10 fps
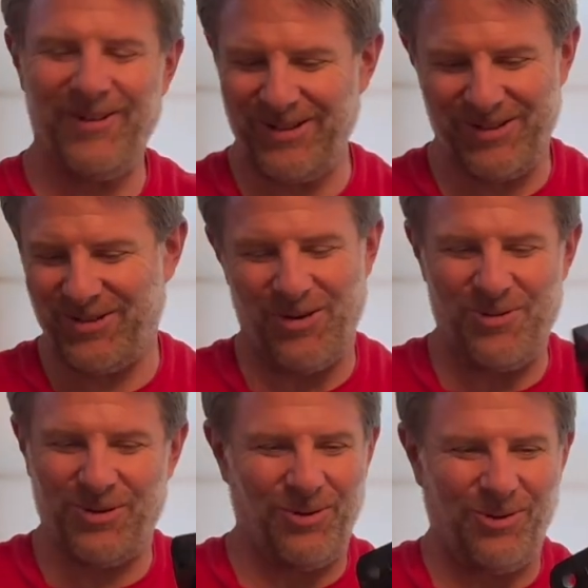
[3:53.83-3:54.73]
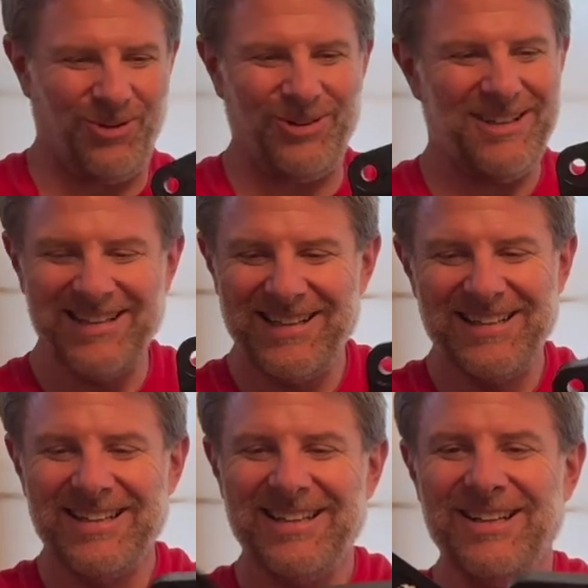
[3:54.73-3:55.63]
It's so cool.
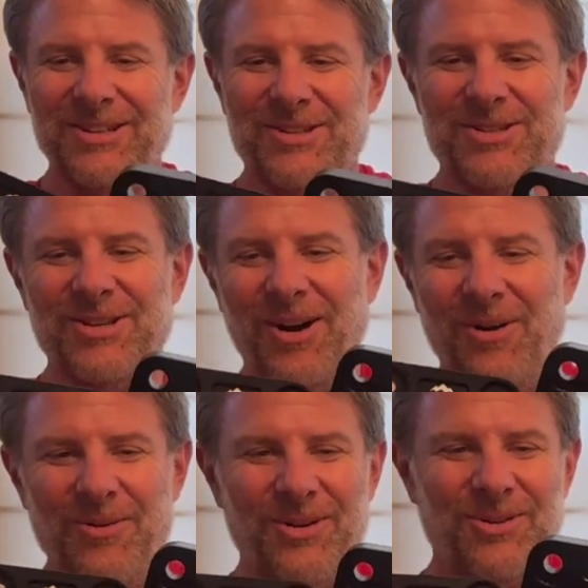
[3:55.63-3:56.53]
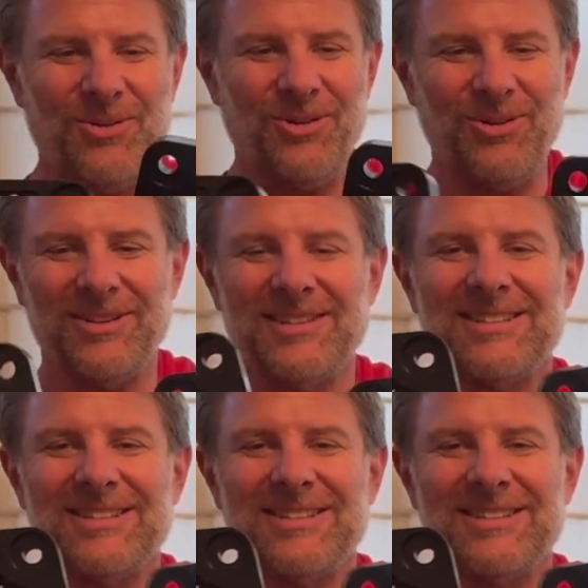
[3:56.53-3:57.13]
It's so cool.